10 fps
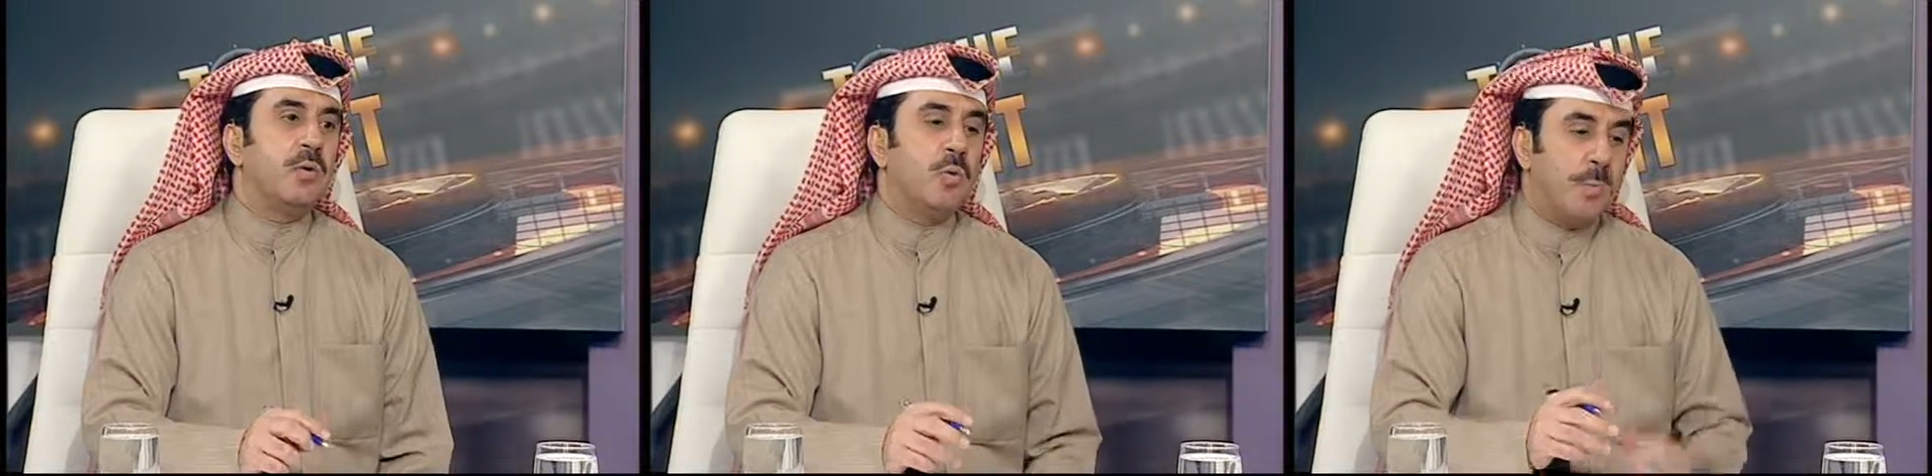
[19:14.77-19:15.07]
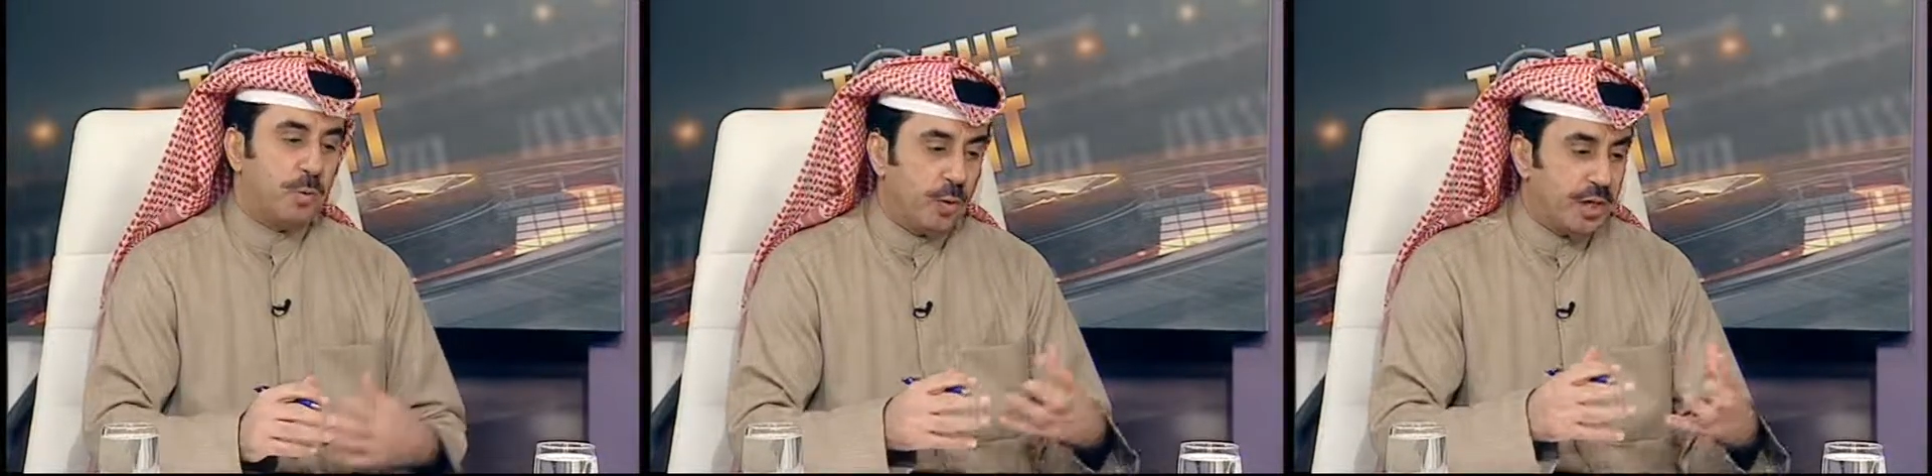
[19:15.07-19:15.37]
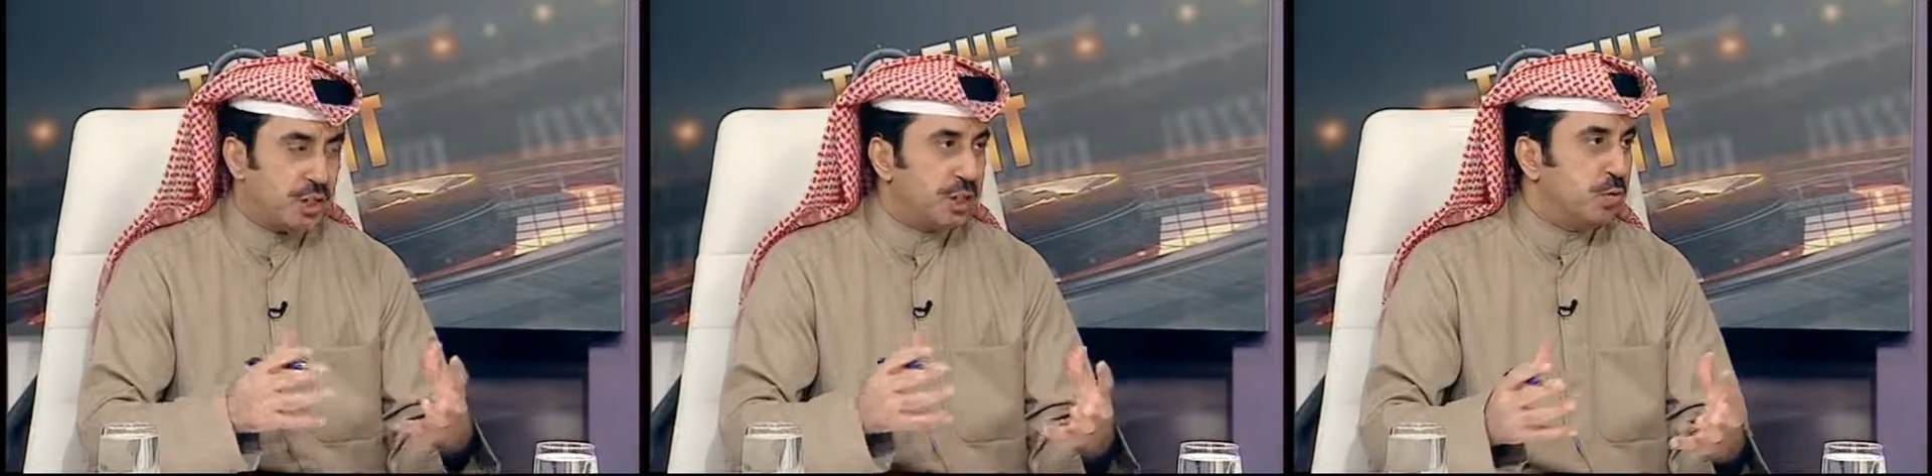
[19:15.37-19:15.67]
a
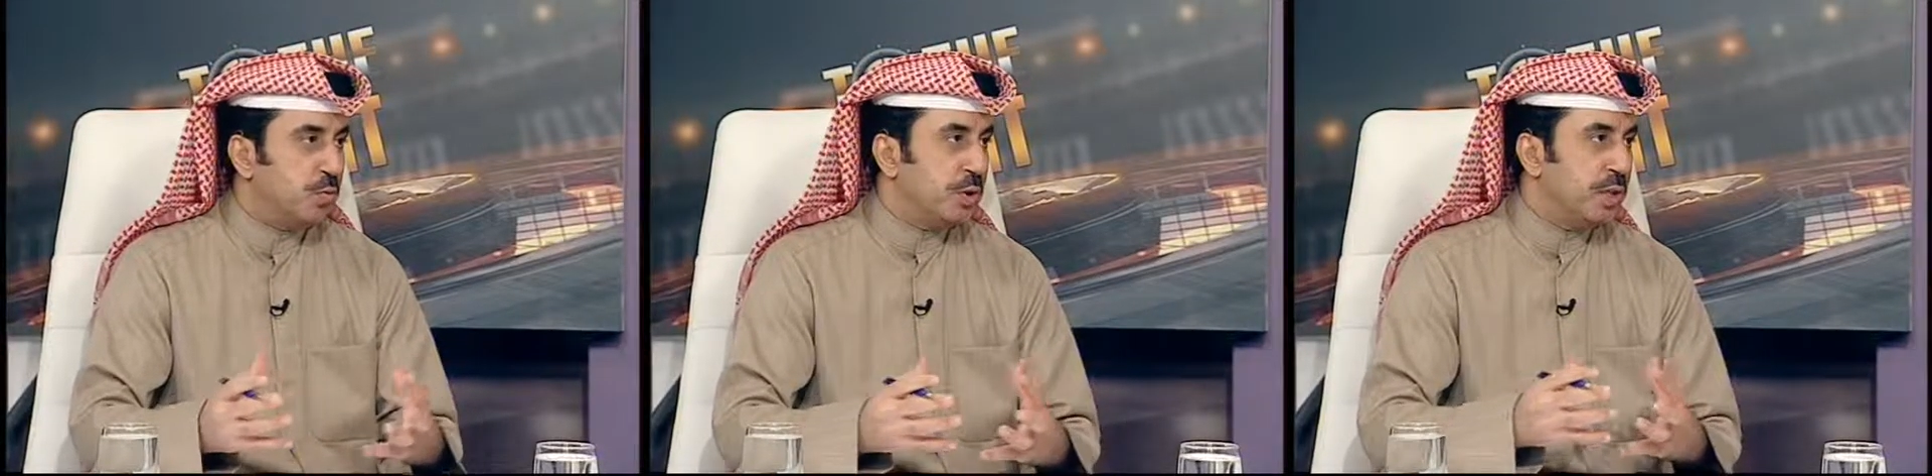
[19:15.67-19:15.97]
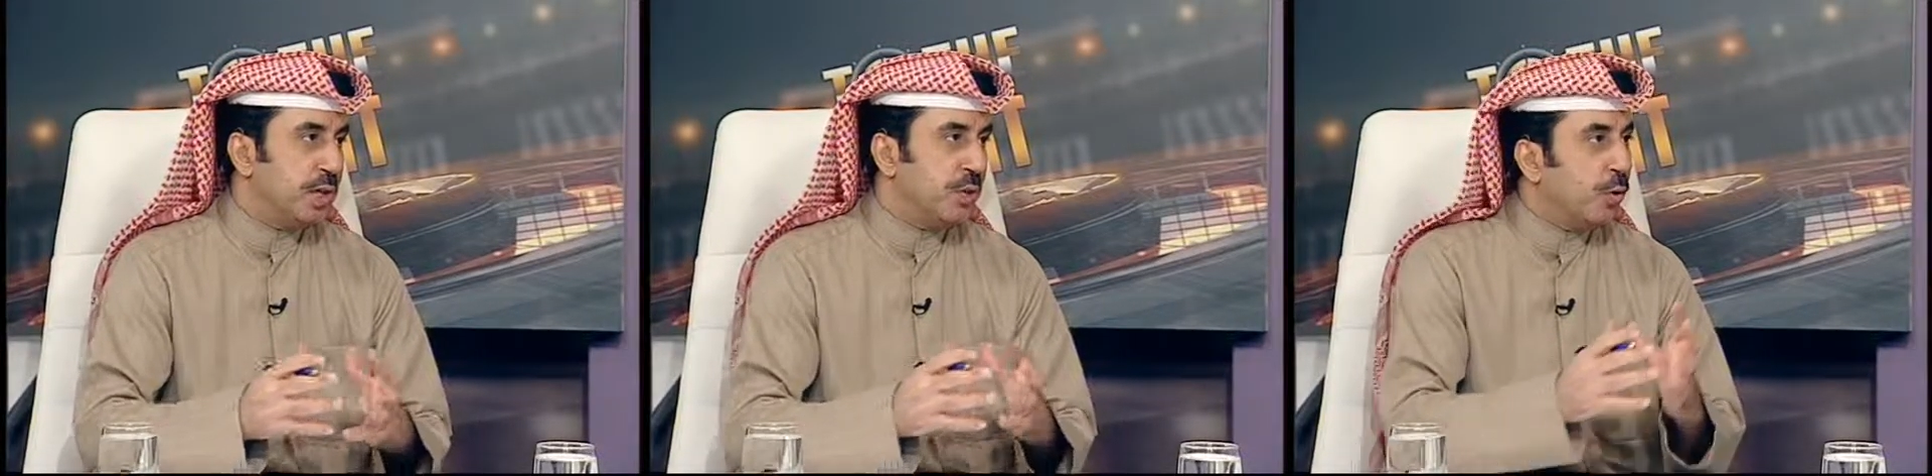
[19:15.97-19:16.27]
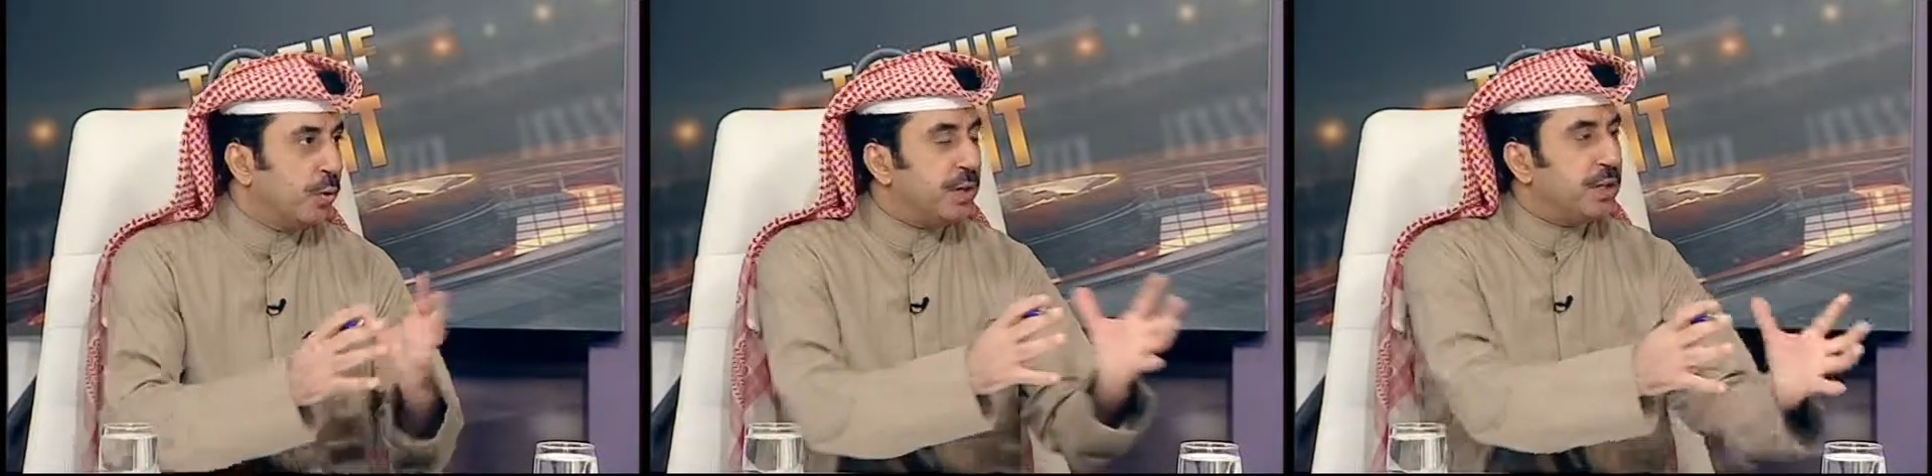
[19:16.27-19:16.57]
cooperation with the
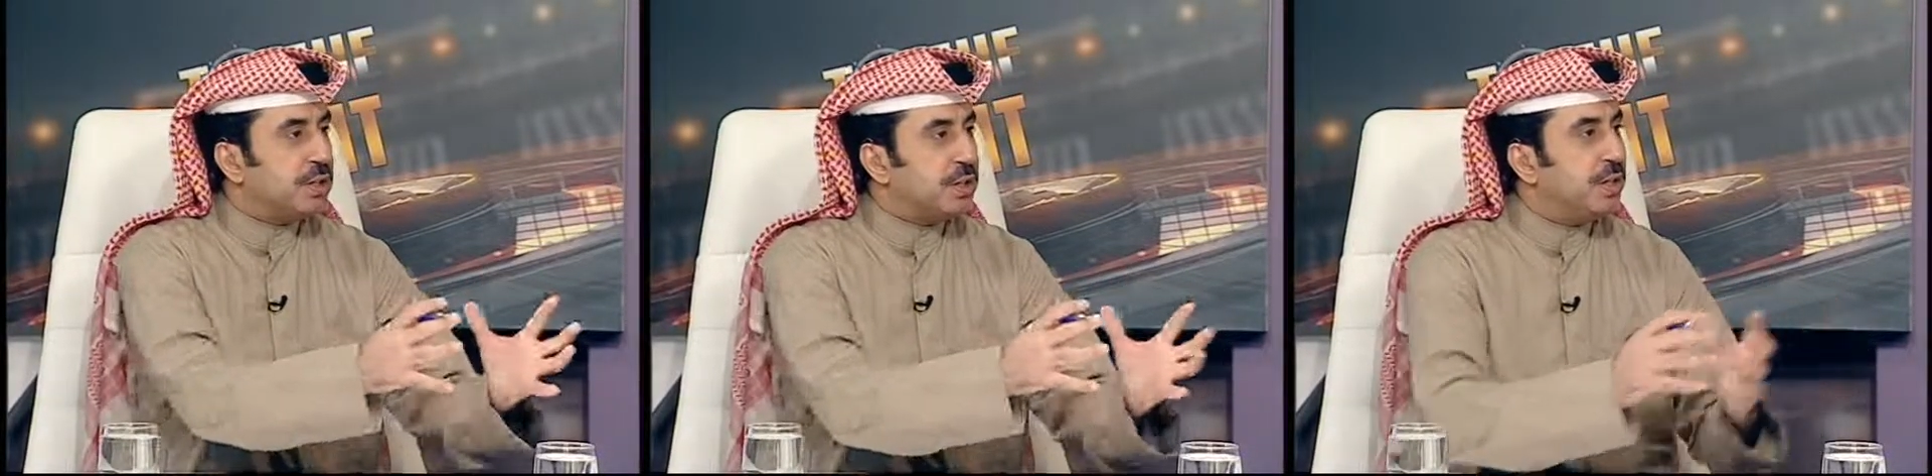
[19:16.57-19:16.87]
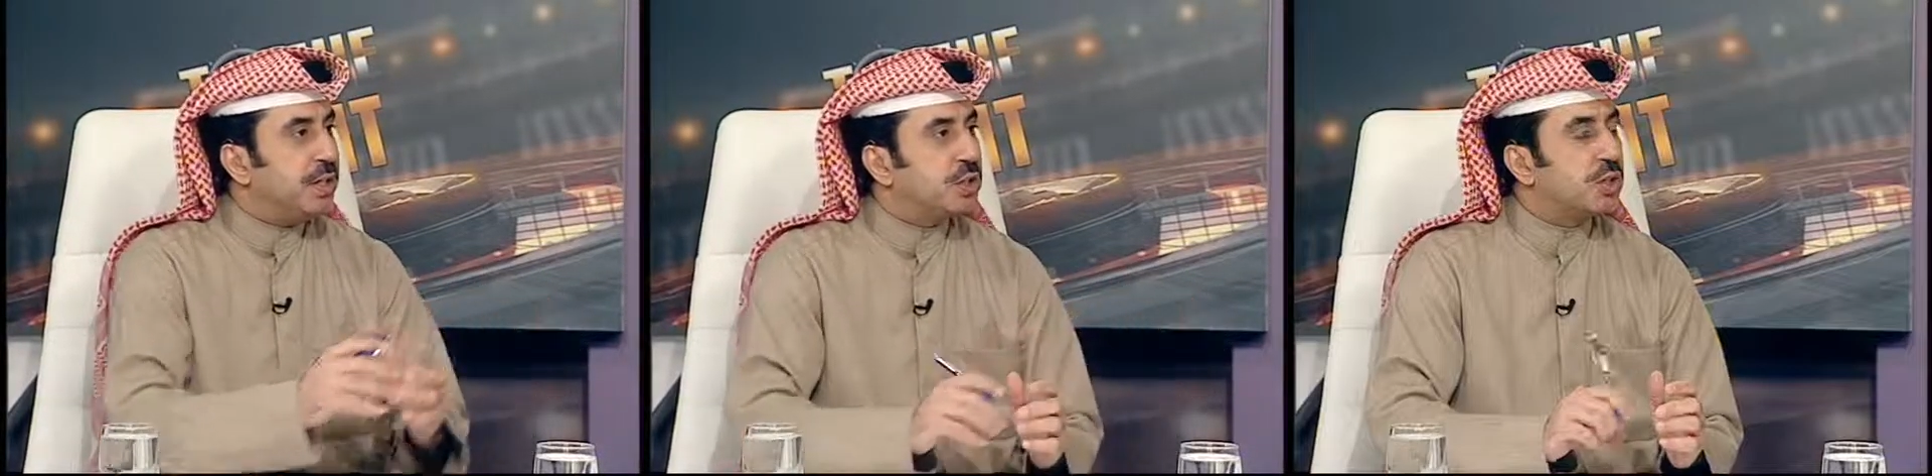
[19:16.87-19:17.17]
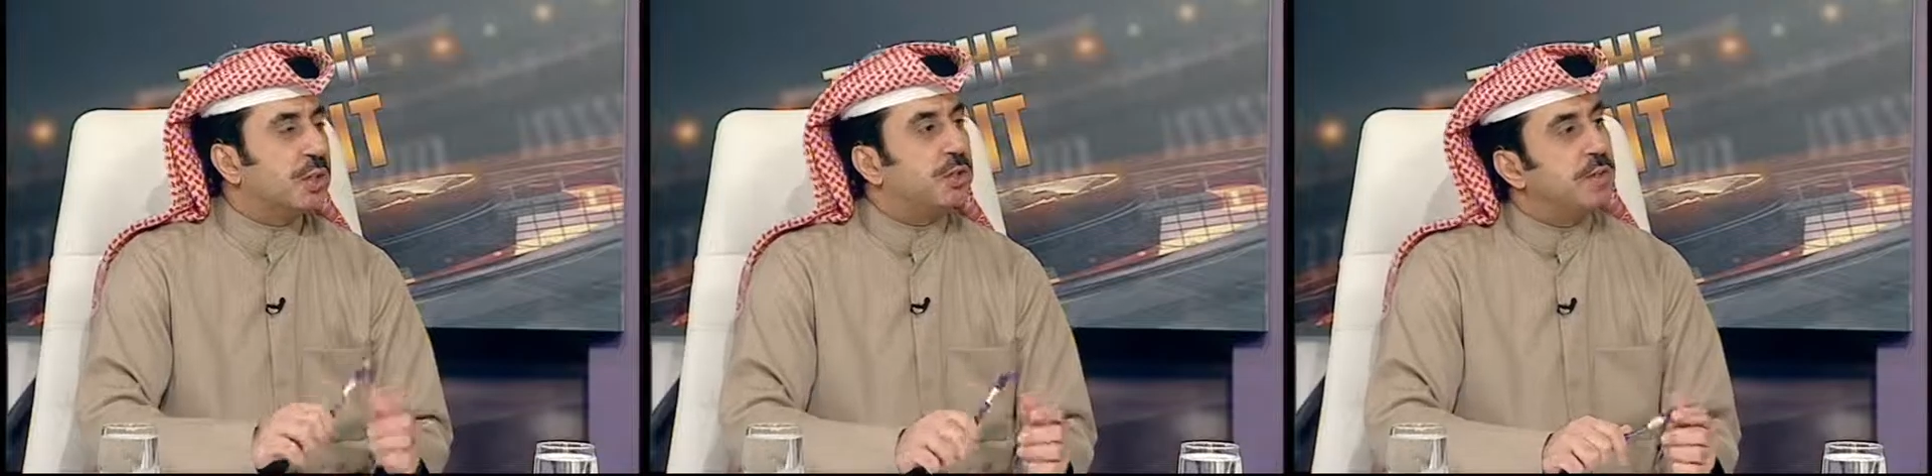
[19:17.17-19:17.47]
authorities in these
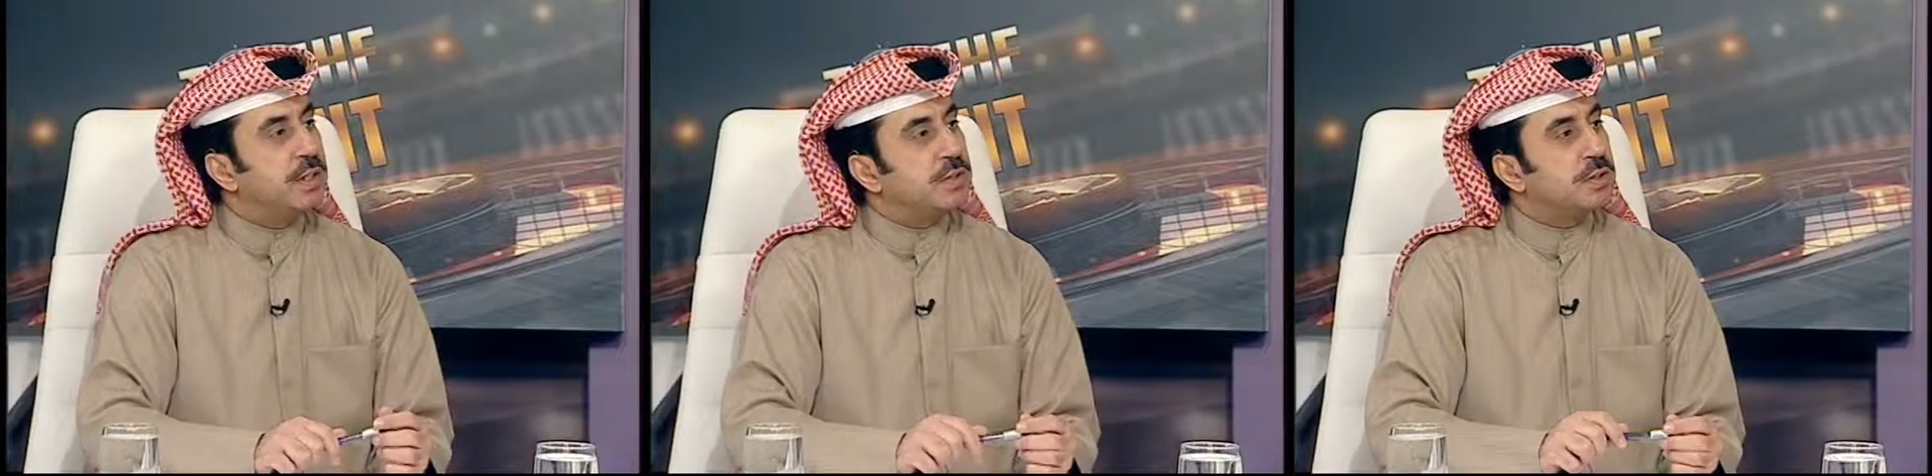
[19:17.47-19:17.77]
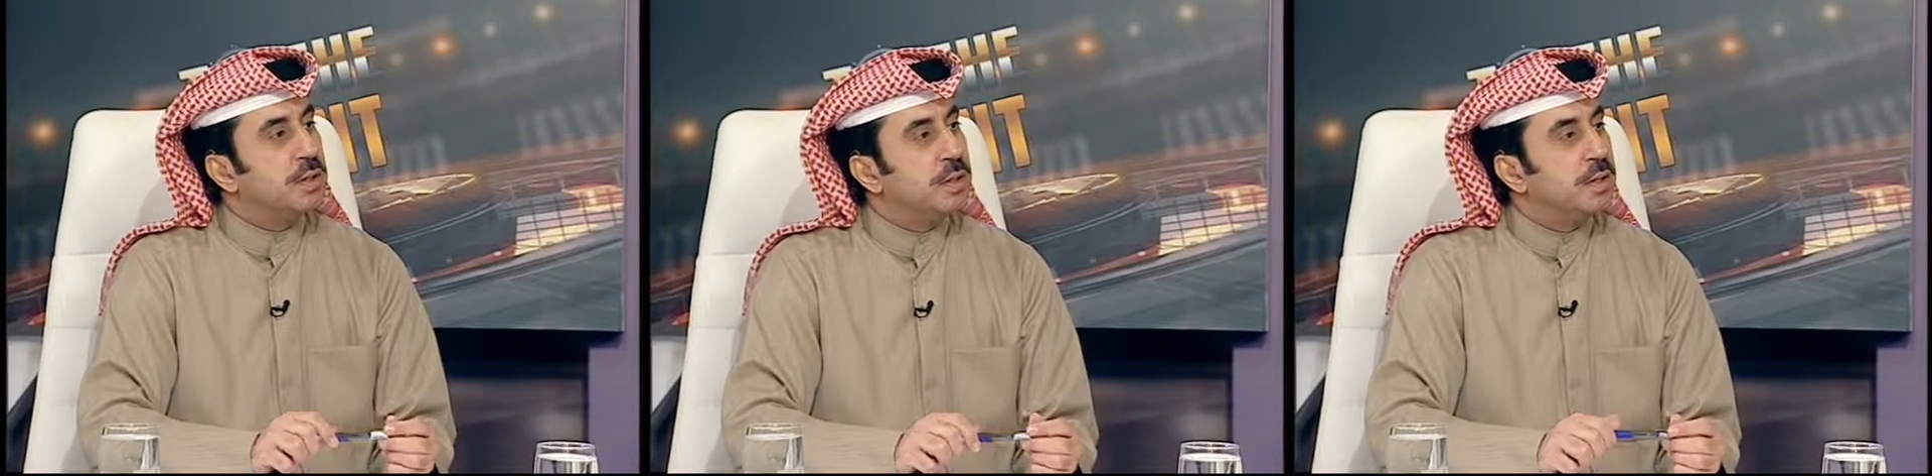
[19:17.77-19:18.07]
countries?